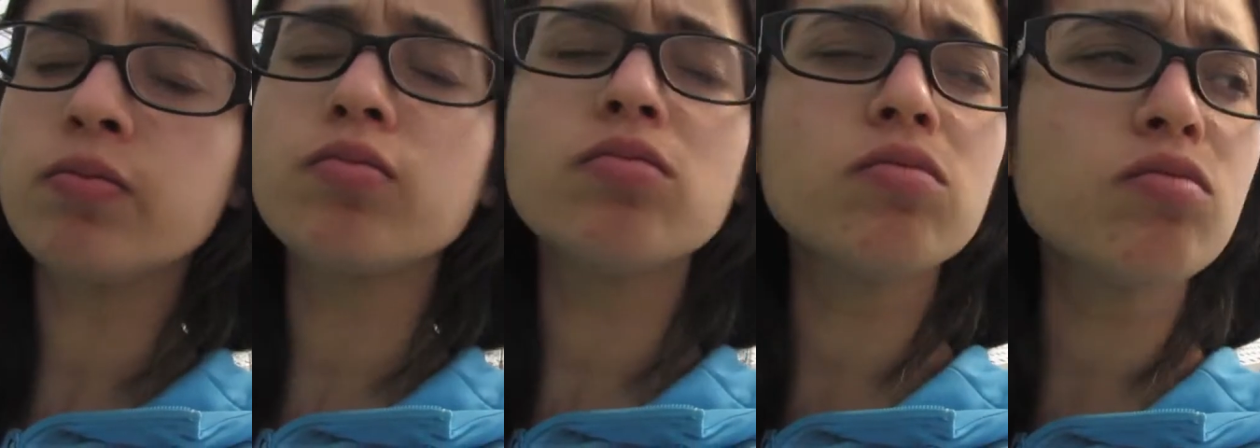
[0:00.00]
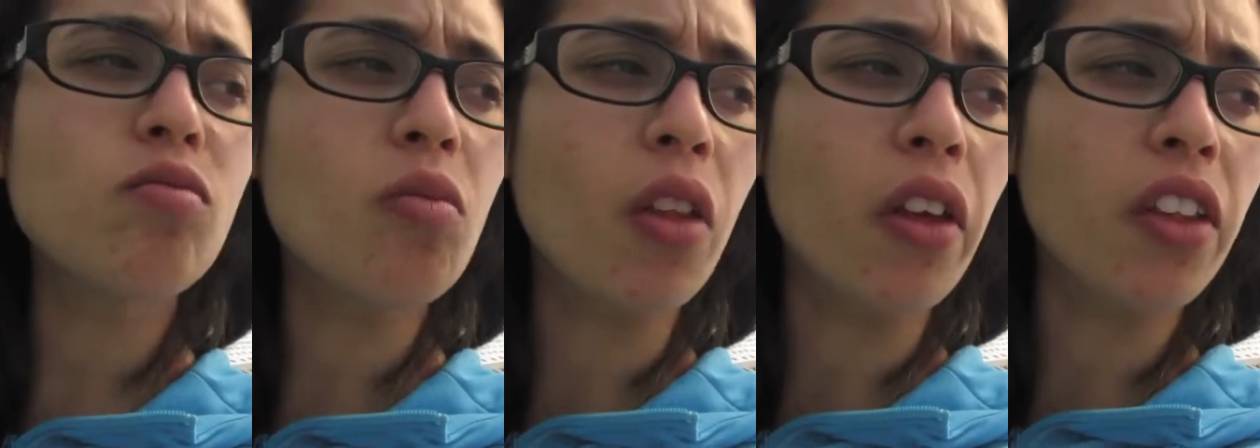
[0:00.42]

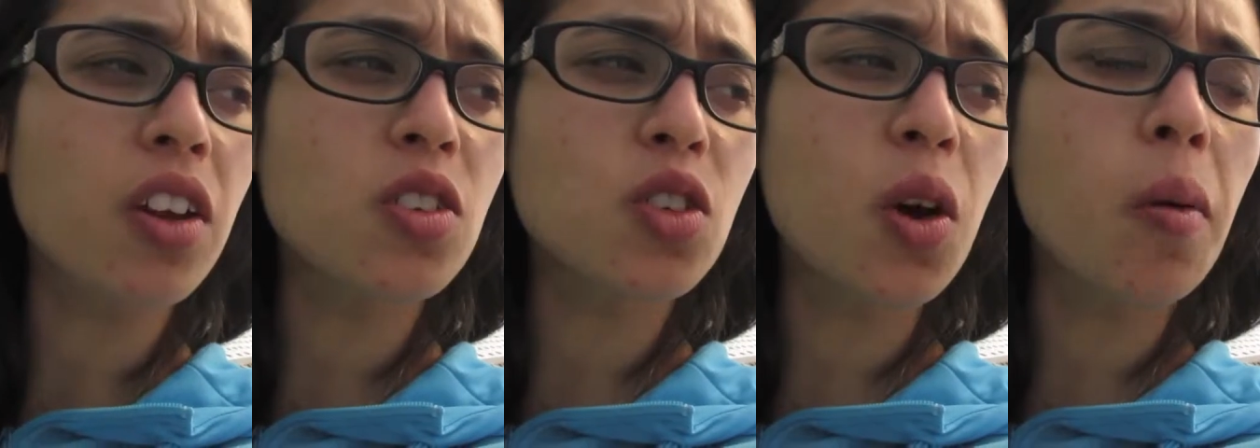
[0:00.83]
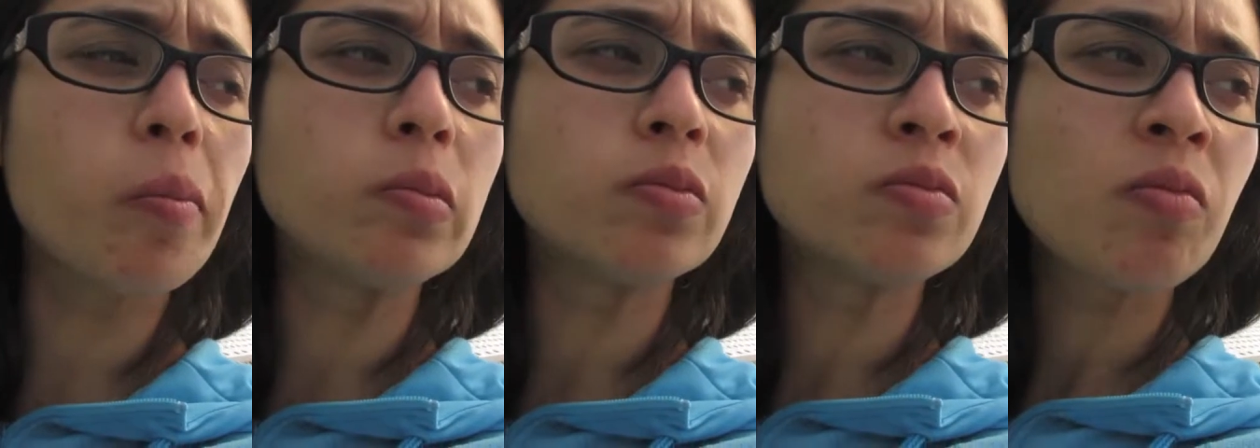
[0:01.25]
Mmm, that is good.
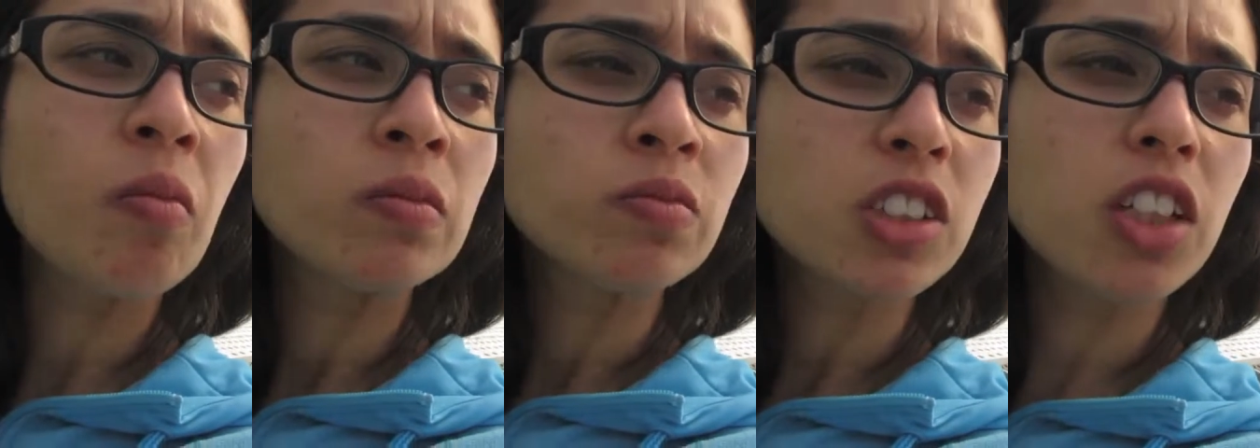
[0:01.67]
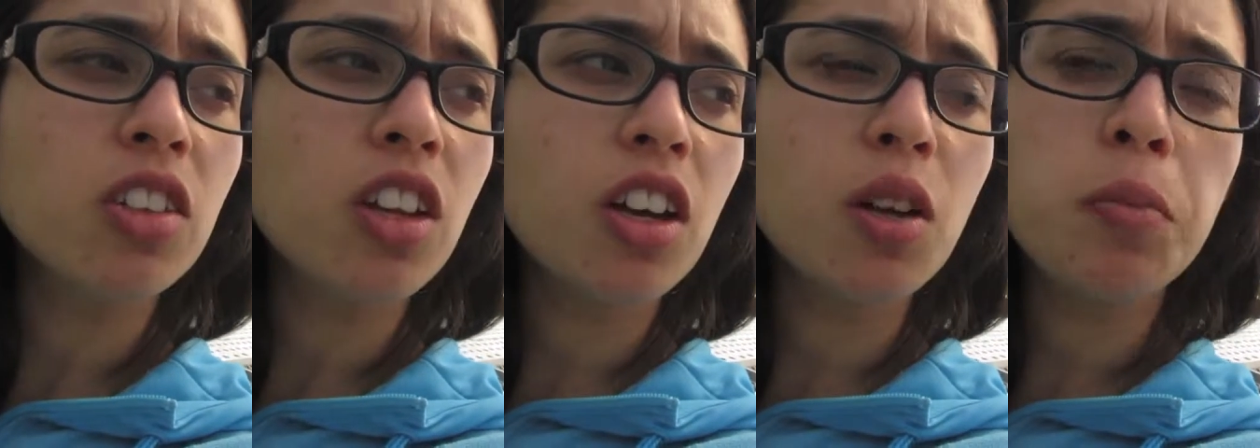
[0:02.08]
Good. I
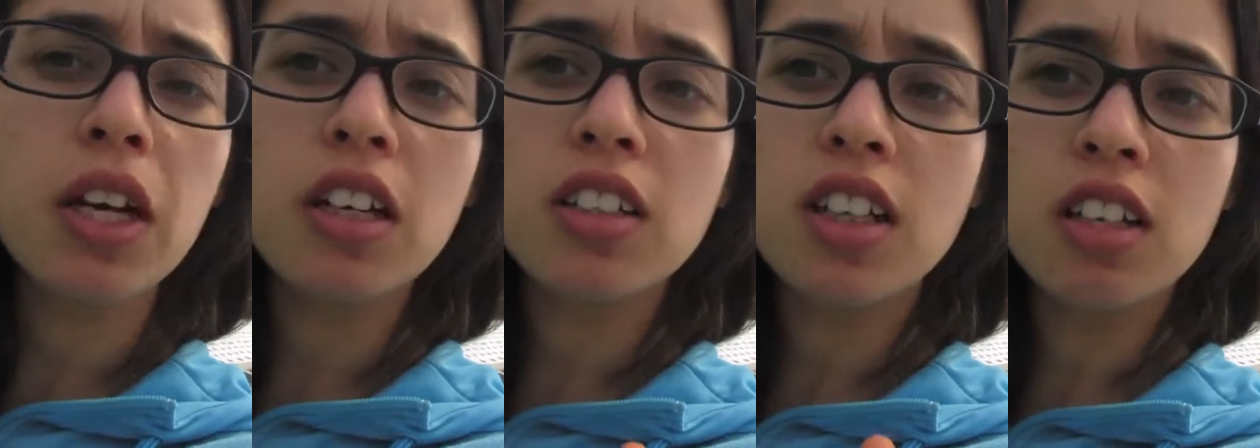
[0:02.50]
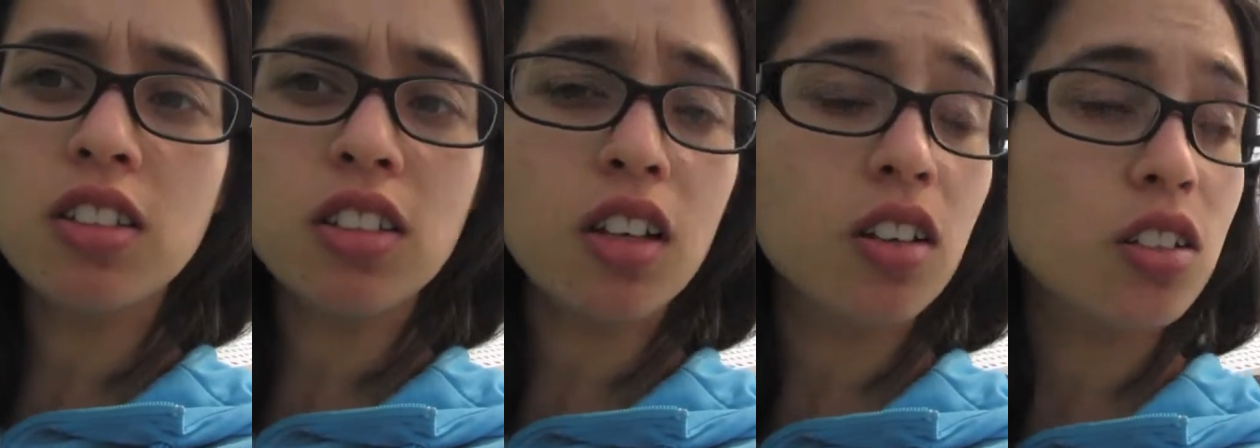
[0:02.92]
didn't think I'd be able to
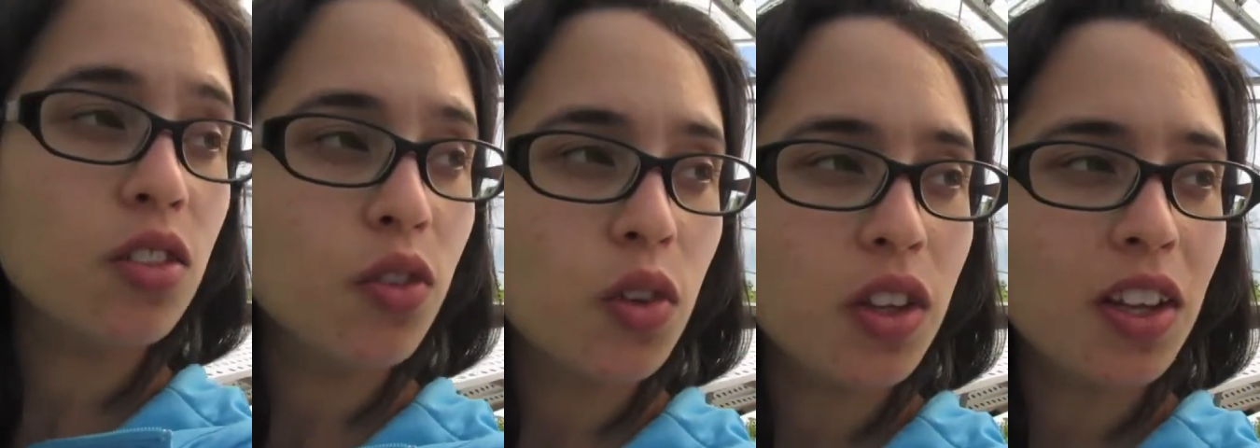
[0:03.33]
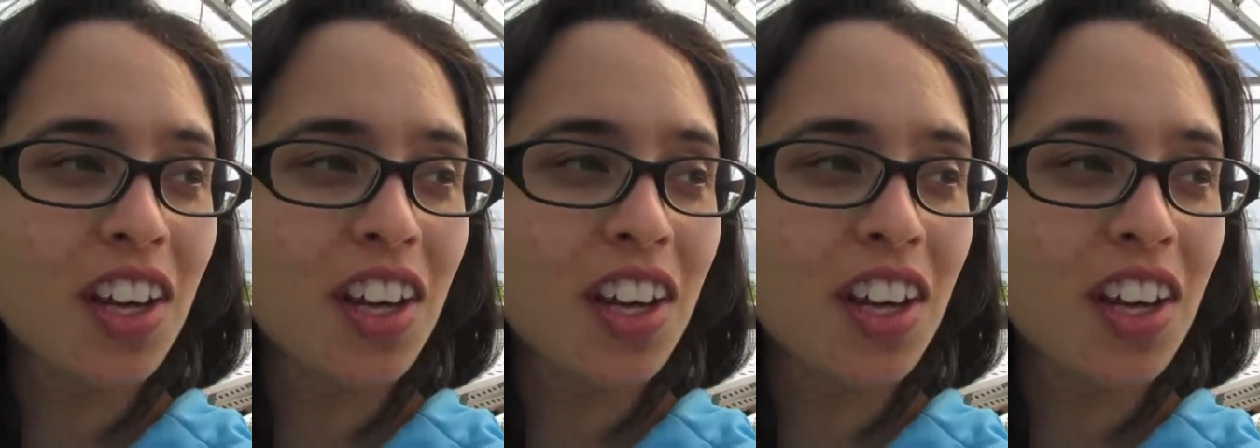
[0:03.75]
taste it because of all the,